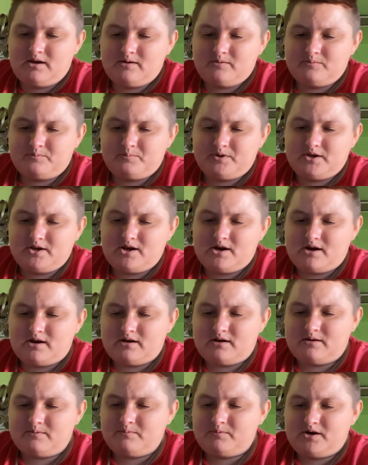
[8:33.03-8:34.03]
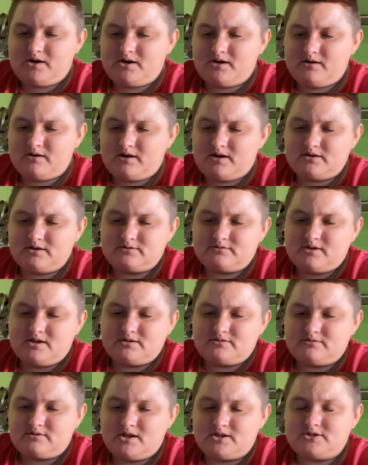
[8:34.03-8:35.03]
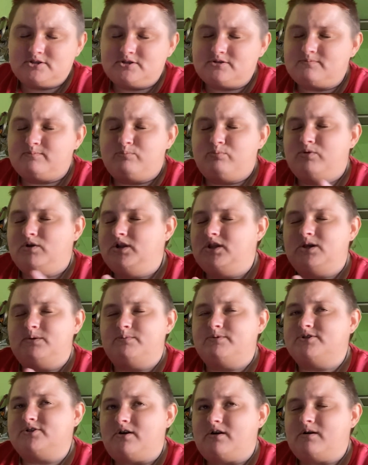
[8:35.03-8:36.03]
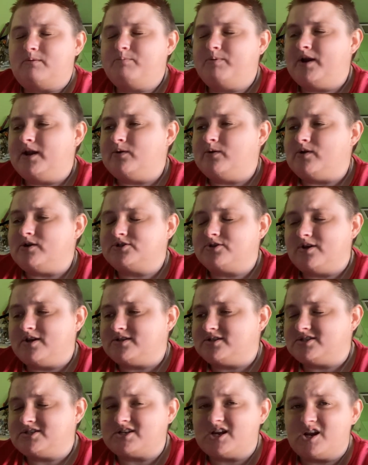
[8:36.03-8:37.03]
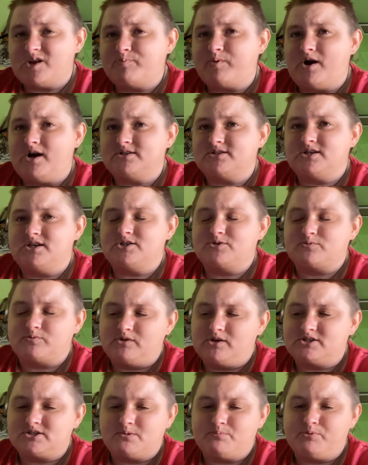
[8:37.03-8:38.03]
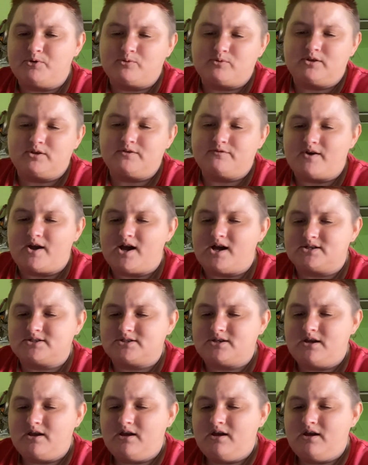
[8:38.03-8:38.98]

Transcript: but yeah, it's really bizarre. But anyway, so yeah, the setup process really simple, really fast.